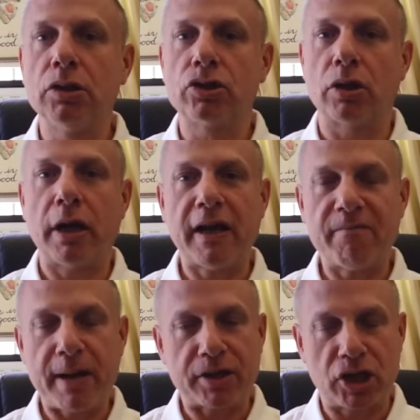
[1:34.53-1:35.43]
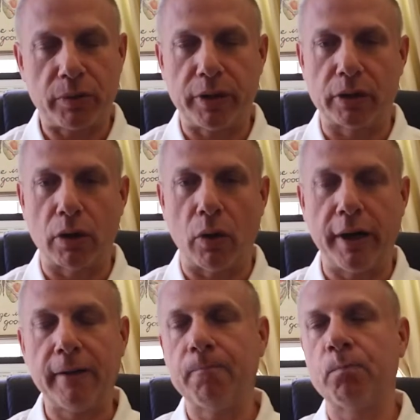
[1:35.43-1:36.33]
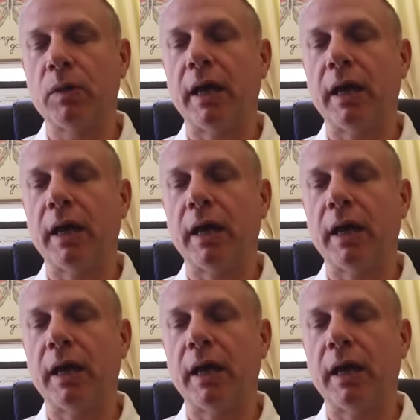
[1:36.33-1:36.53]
So now you have bacteria growing,